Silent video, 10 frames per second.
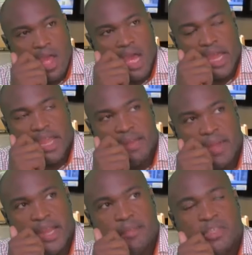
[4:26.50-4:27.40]
Again,
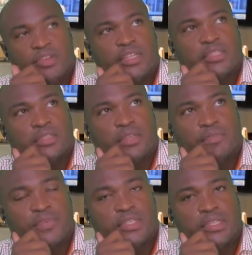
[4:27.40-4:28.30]
my name is Renison
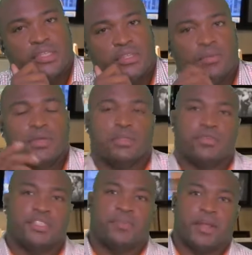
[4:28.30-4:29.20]
Jeffrey. This is the Workers'
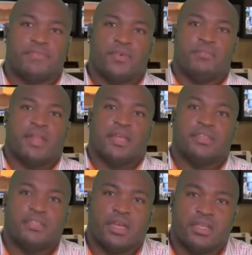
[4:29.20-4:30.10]
Rights Platform.
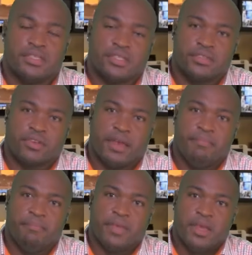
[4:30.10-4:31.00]
Like, share, and
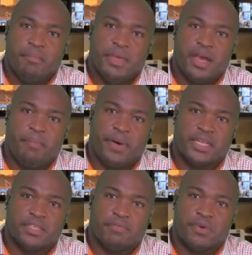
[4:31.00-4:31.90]
subscribe. Be a
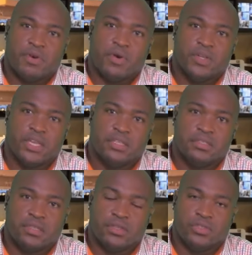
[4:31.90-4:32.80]
part of our
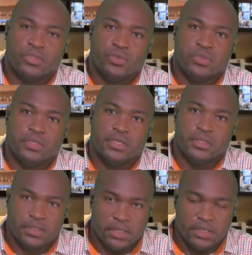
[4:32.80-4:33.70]
audience on
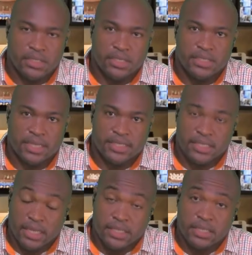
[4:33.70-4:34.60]
Tuesdays, Thursdays, and
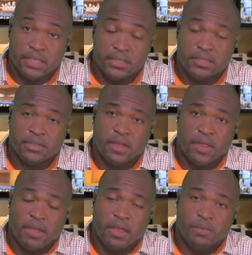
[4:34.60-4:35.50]
Saturdays,
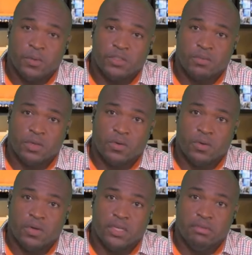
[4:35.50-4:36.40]
in which we
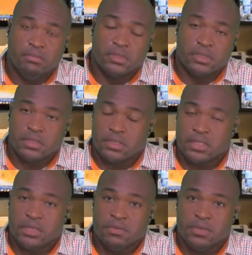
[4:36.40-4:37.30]
go into
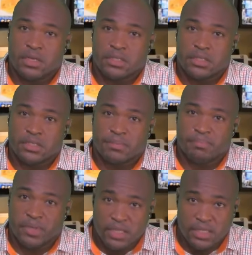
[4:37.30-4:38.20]
serious
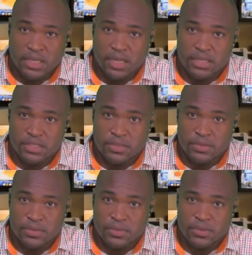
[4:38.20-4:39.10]
political
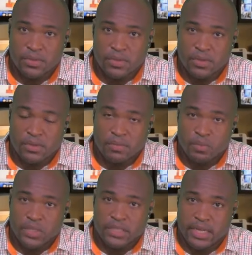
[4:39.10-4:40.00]
issues.
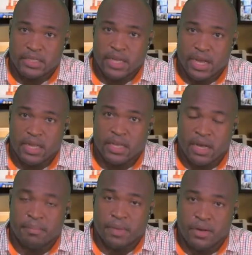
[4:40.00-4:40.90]
With that, I
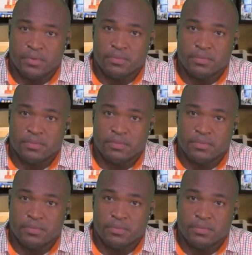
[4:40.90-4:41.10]
am out.